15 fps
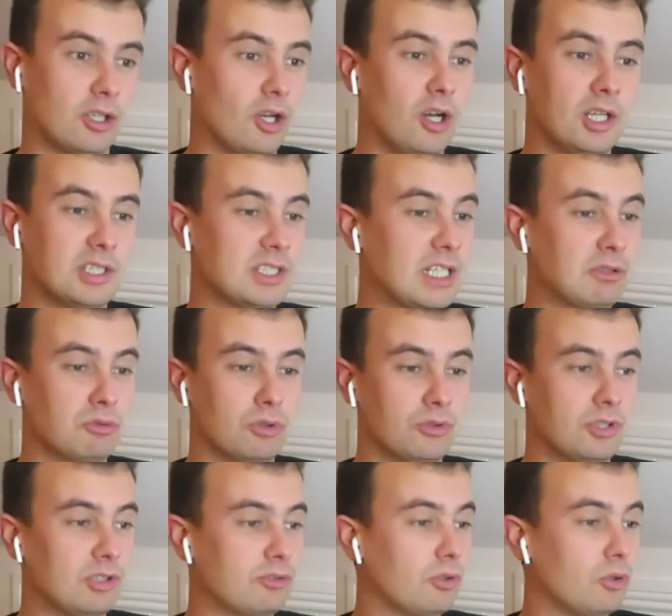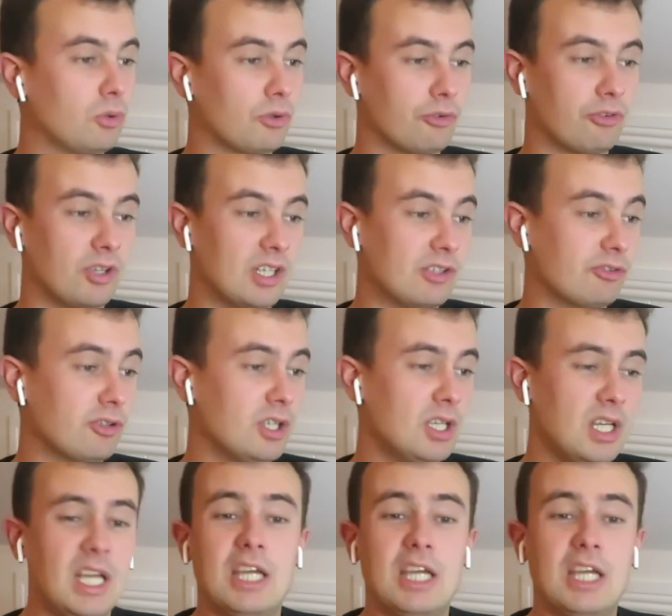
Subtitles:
a guide how good this horse is.